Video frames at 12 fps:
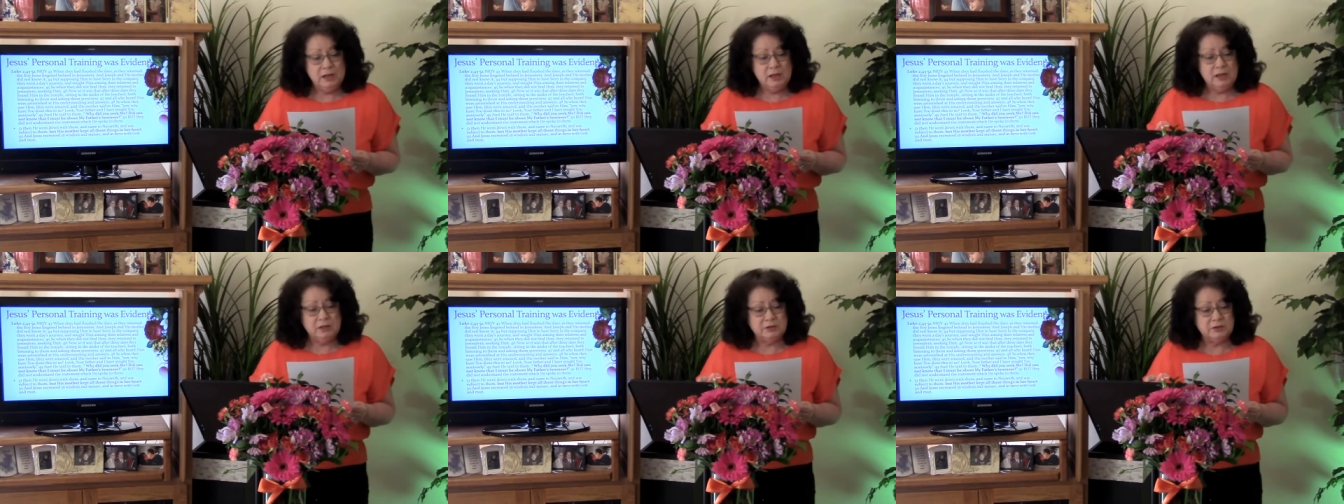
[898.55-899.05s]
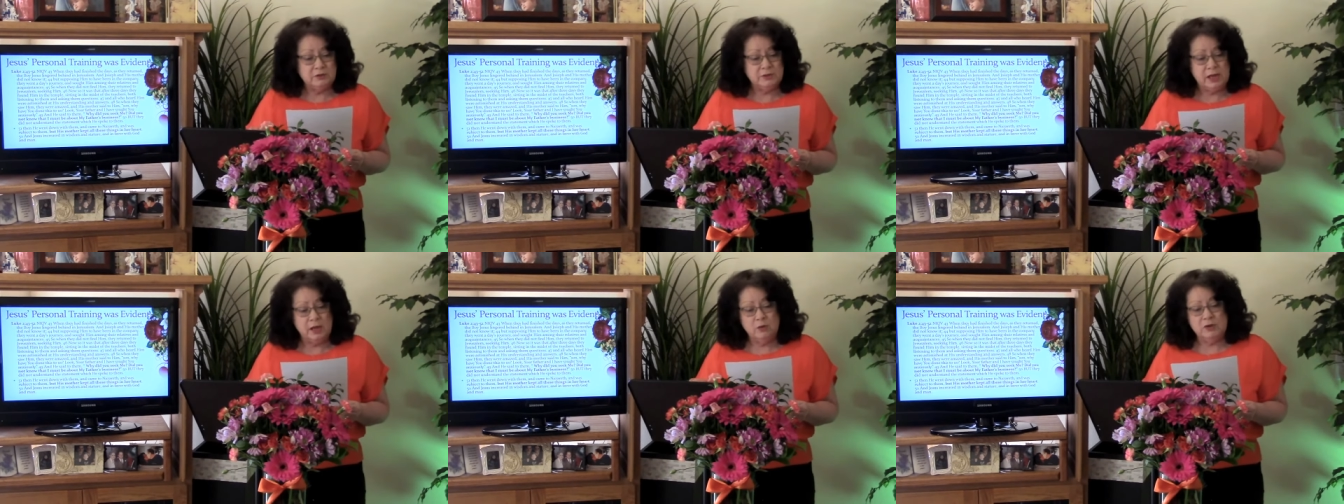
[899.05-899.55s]
Uh, so
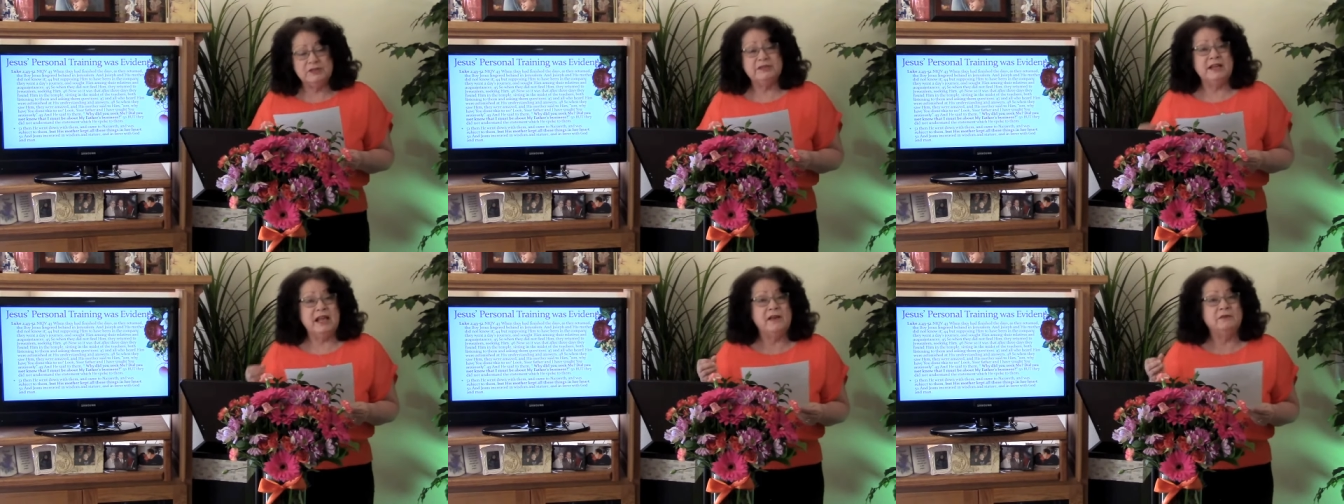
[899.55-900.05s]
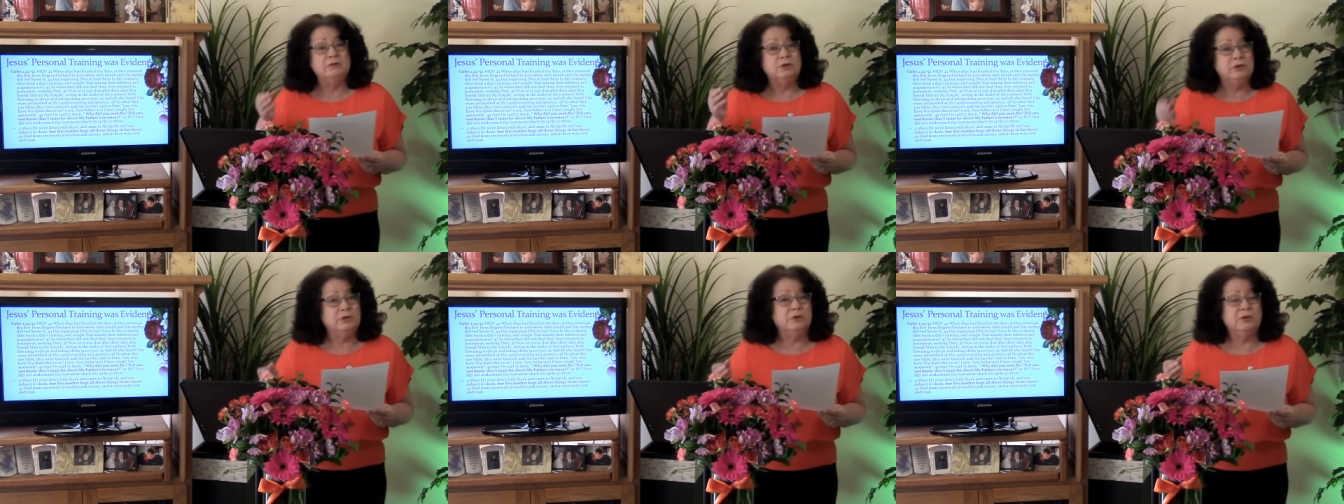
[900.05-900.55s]
now it was that
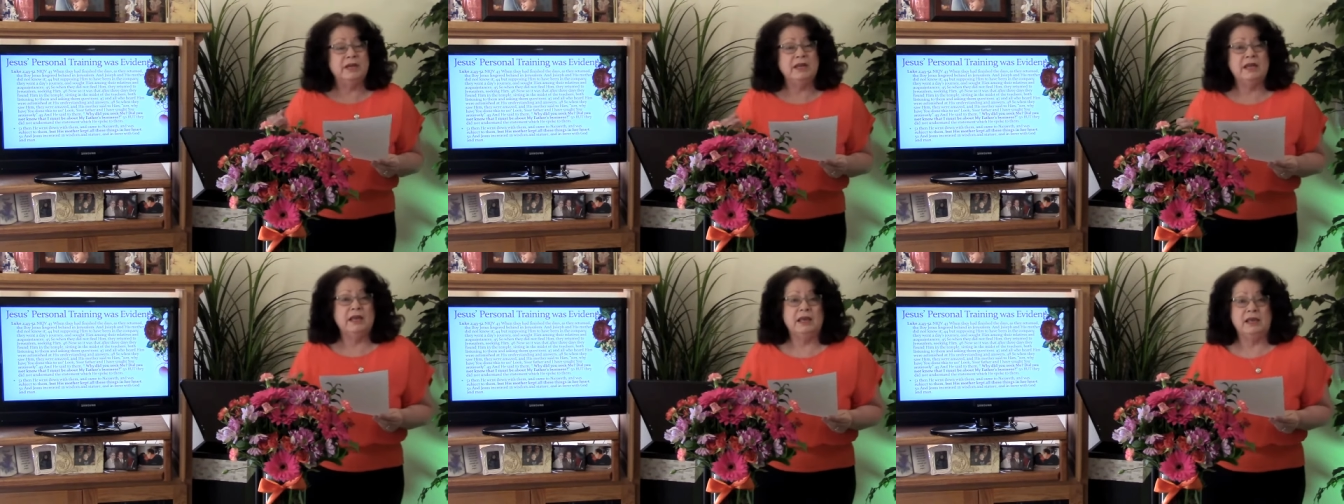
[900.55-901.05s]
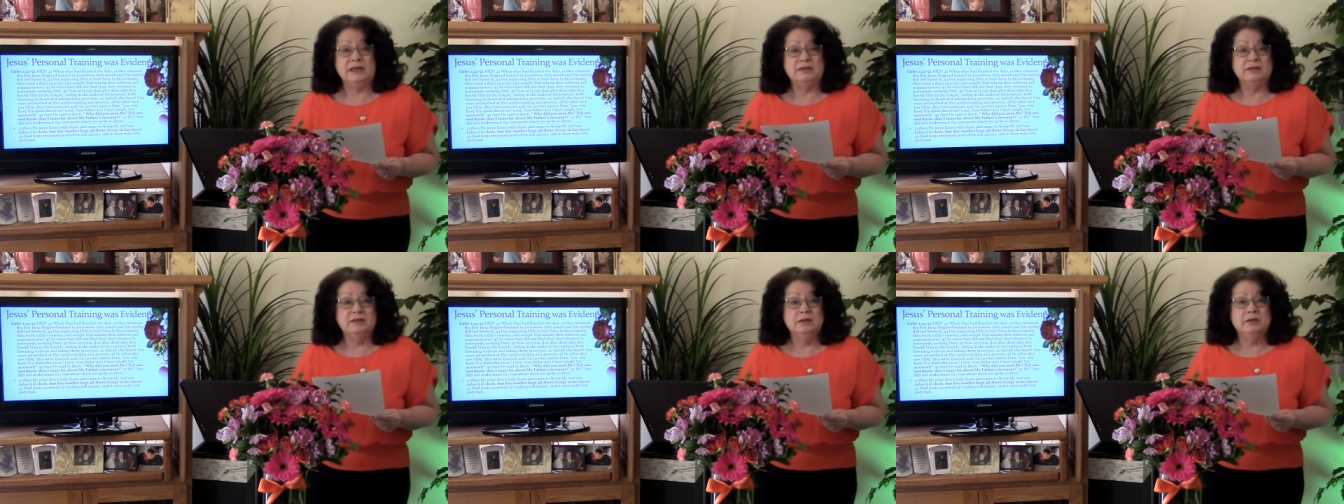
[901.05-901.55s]
after three
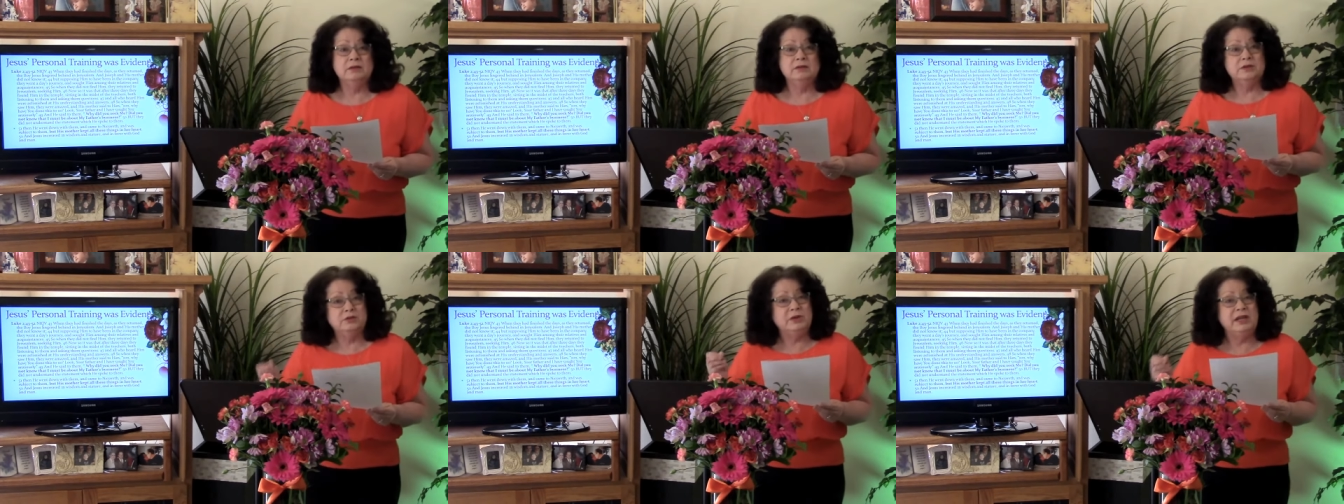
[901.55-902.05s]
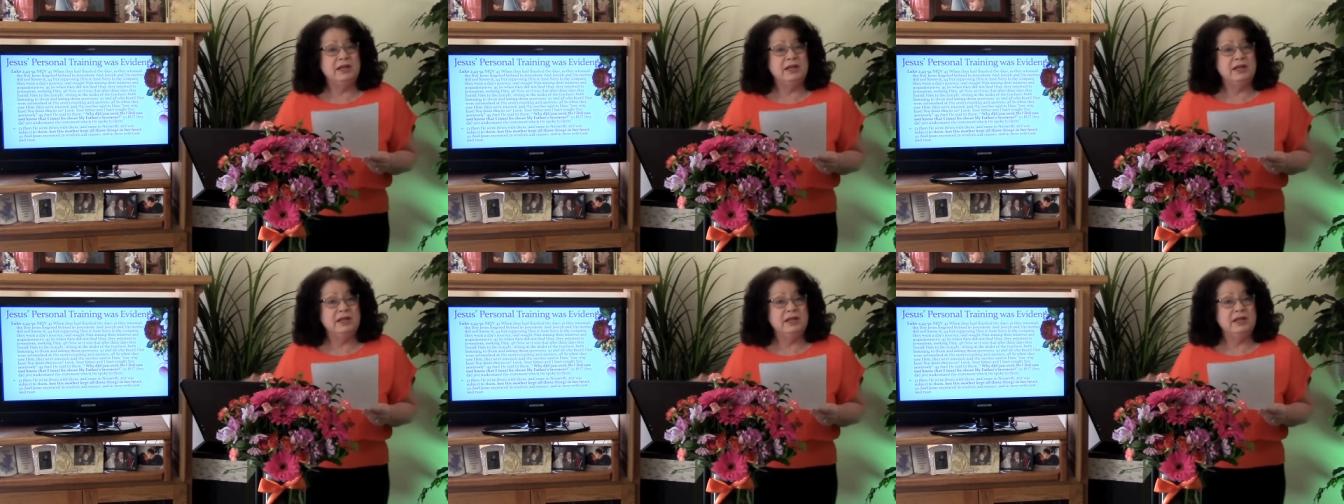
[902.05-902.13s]
days, three